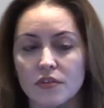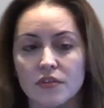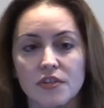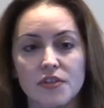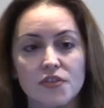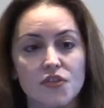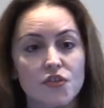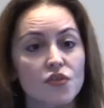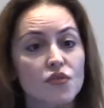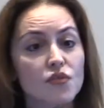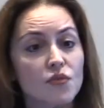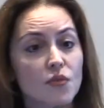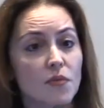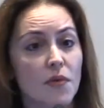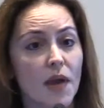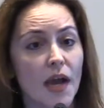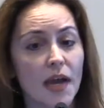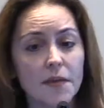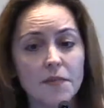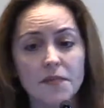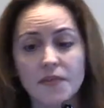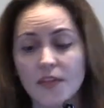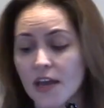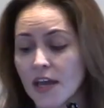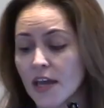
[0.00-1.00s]

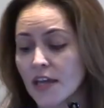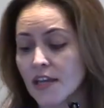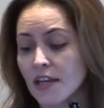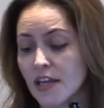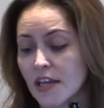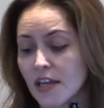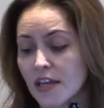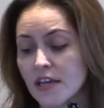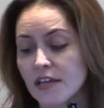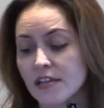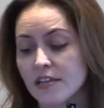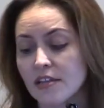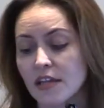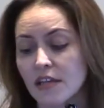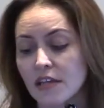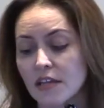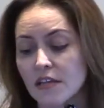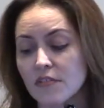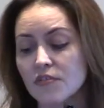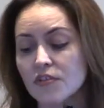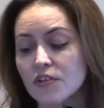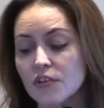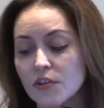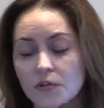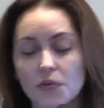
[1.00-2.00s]
describe that as
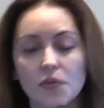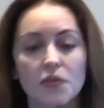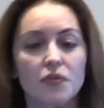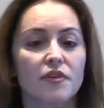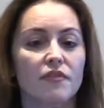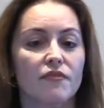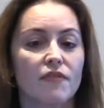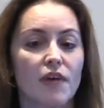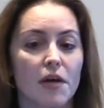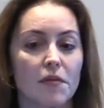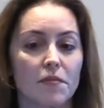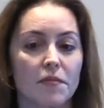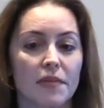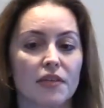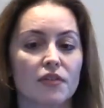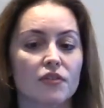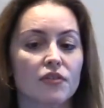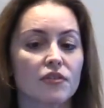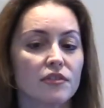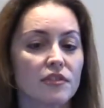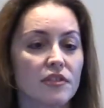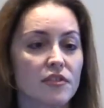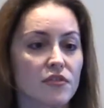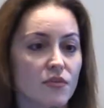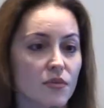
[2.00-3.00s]

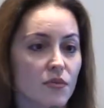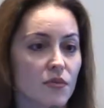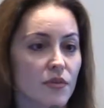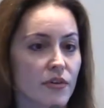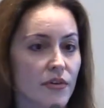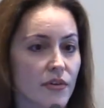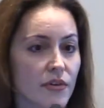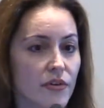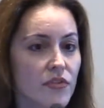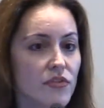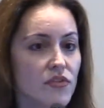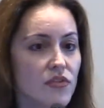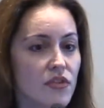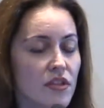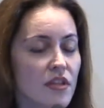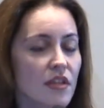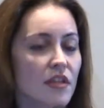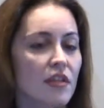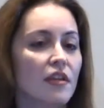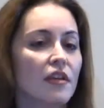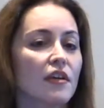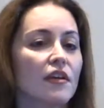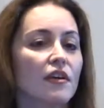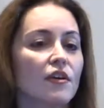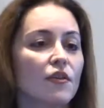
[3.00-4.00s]
neurodevelopmental disorders